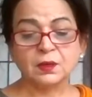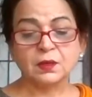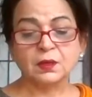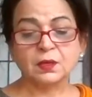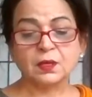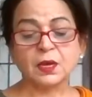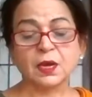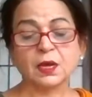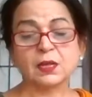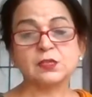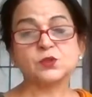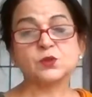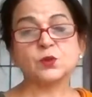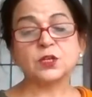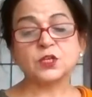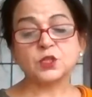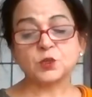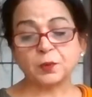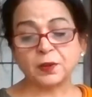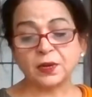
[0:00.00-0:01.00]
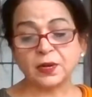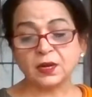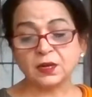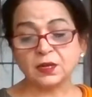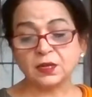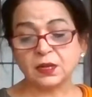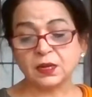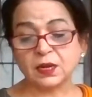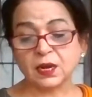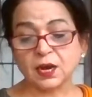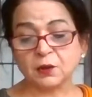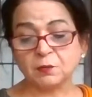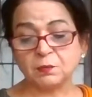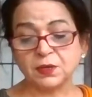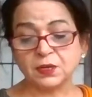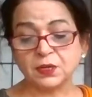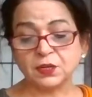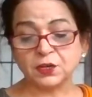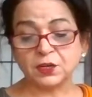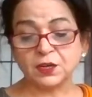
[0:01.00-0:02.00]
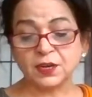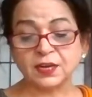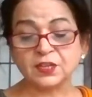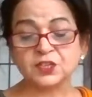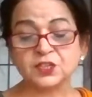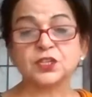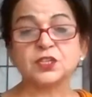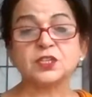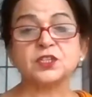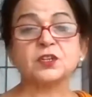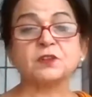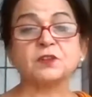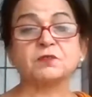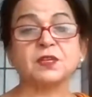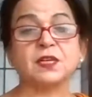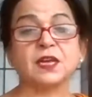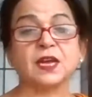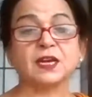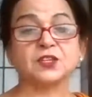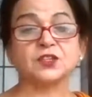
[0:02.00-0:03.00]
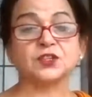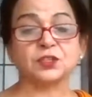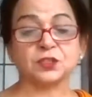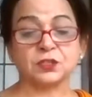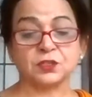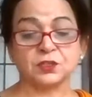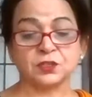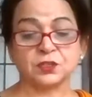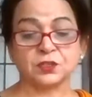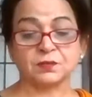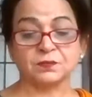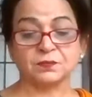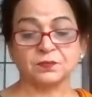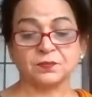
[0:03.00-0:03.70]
He also explained the karmic reactions of the actions